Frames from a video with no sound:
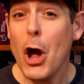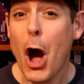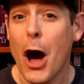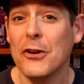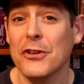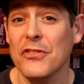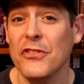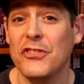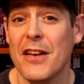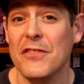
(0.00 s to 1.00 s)

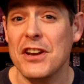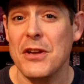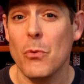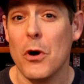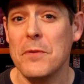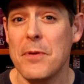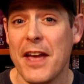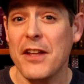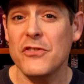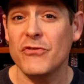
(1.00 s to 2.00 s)
171-page